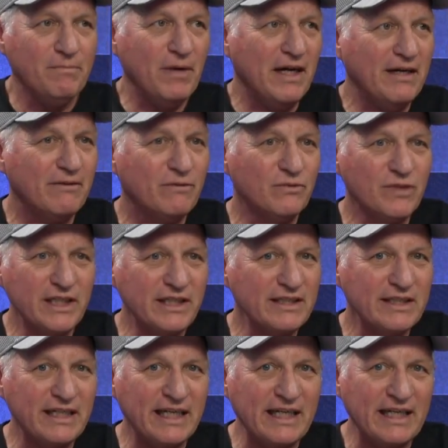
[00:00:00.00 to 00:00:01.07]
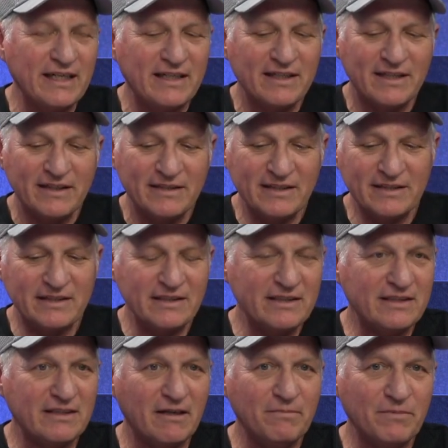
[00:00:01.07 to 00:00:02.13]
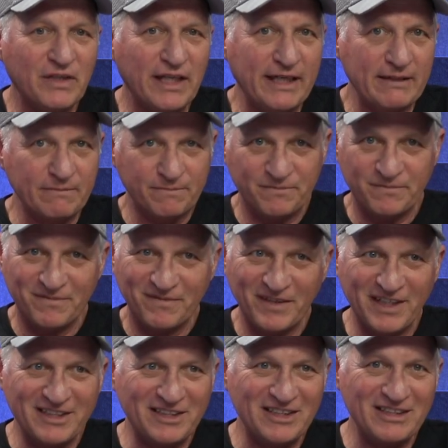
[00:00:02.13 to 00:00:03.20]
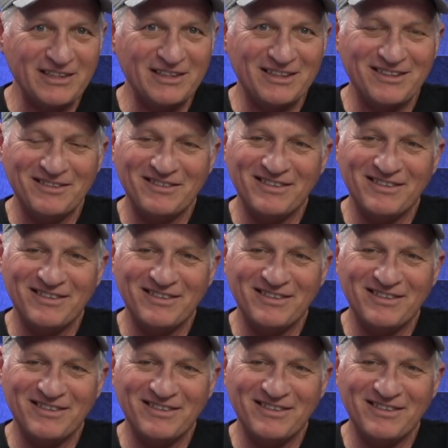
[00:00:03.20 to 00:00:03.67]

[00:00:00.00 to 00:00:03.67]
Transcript: But really, this is something, this is